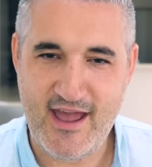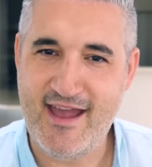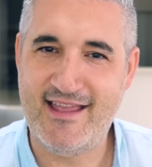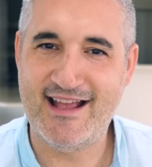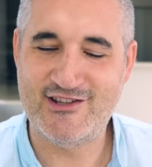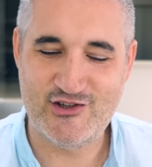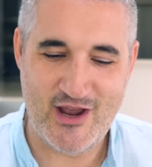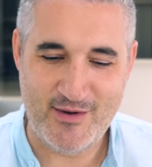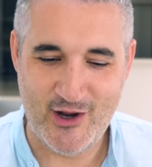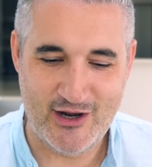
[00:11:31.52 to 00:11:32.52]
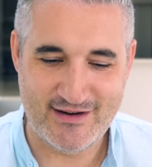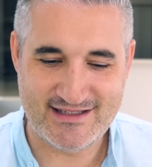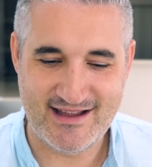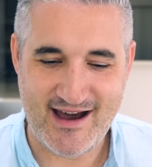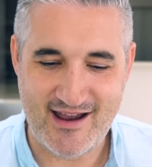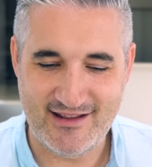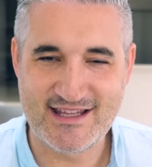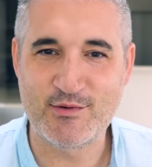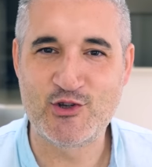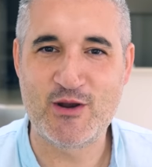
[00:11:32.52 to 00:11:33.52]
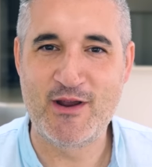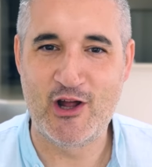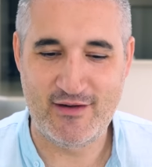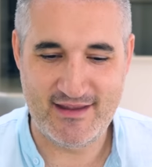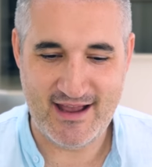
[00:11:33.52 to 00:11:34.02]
Hey, that's Jamie Oliver style. That's what Jamie Oliver